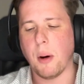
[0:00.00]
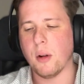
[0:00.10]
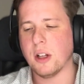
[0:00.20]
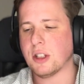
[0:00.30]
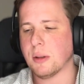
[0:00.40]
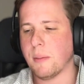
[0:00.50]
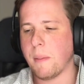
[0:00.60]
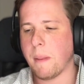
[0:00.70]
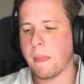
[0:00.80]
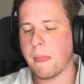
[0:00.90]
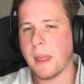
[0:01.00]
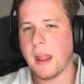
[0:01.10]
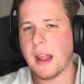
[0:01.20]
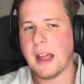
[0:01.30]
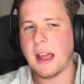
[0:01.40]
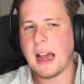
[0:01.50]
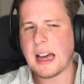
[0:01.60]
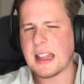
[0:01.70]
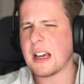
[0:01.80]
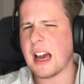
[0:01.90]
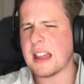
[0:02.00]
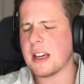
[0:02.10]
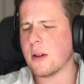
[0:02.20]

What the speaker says: version of the game? Which version of the game?